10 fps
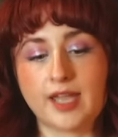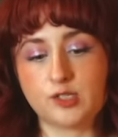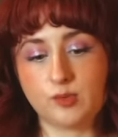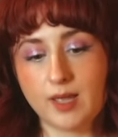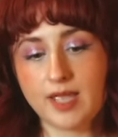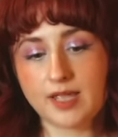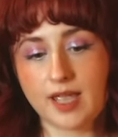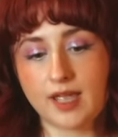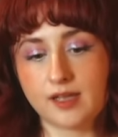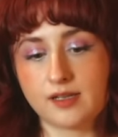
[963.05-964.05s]
like to make.
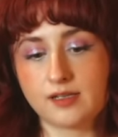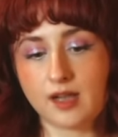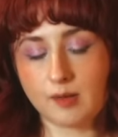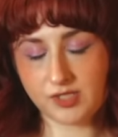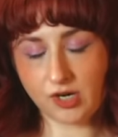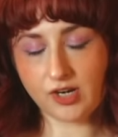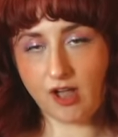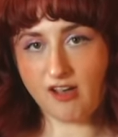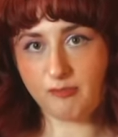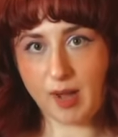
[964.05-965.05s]
And I'm starting
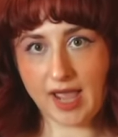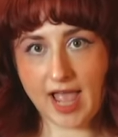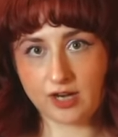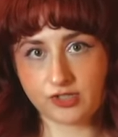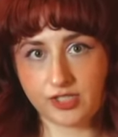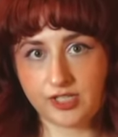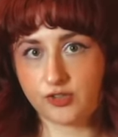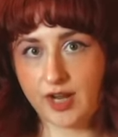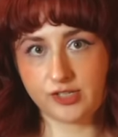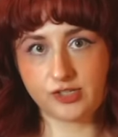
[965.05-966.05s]
off by actually
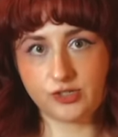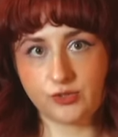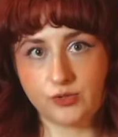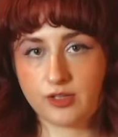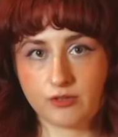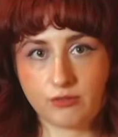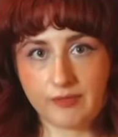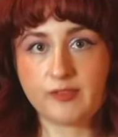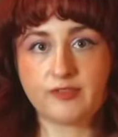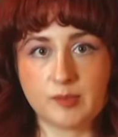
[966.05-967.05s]
trying to
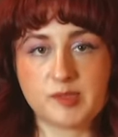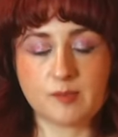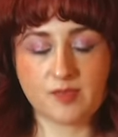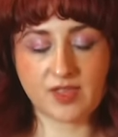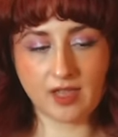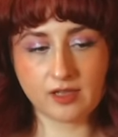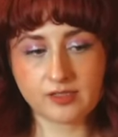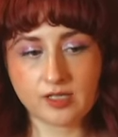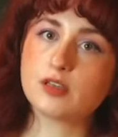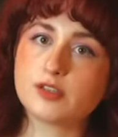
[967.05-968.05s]
thrift flip some
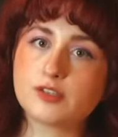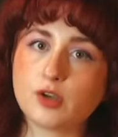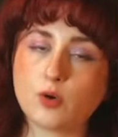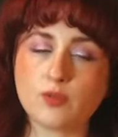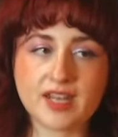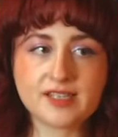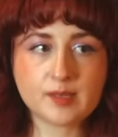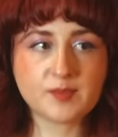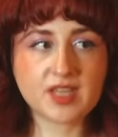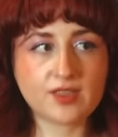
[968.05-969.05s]
things. So that is
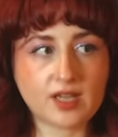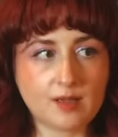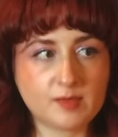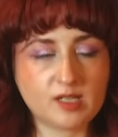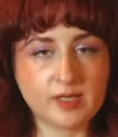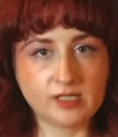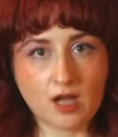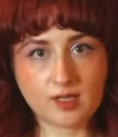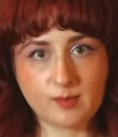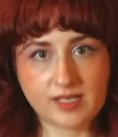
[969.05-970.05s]
something that I'm gonna be
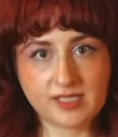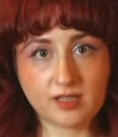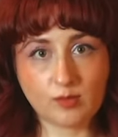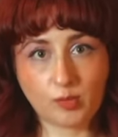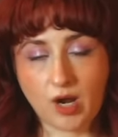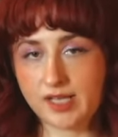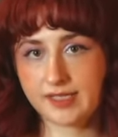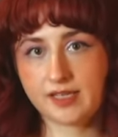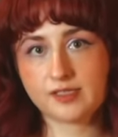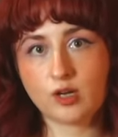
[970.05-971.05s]
documenting the
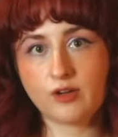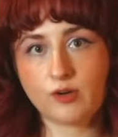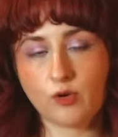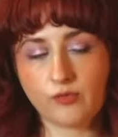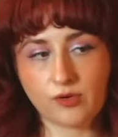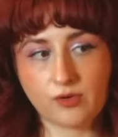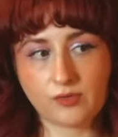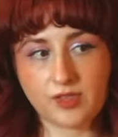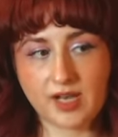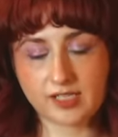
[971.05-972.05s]
process of
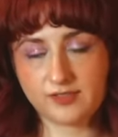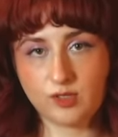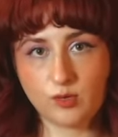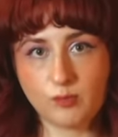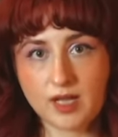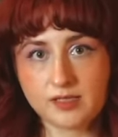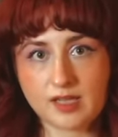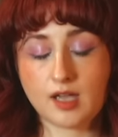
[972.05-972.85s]
over the next few months.